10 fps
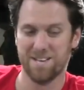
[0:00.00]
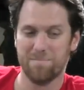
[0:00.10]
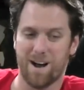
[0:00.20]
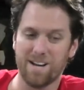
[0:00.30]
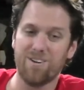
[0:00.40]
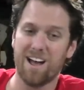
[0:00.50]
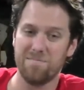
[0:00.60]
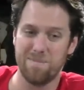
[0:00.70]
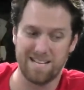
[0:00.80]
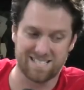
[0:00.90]
Bonnie
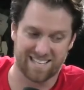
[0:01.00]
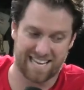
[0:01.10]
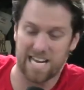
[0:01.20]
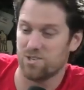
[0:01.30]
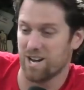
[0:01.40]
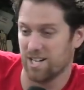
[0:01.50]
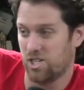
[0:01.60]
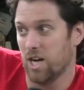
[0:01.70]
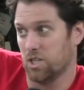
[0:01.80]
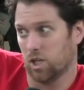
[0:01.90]
Rotten makes like Adriana
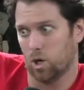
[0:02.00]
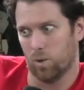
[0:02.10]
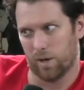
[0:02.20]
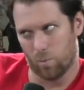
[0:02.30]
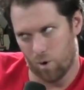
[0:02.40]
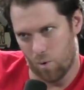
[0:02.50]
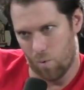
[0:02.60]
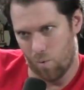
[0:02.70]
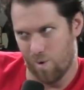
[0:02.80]
Chechik go like, whoa.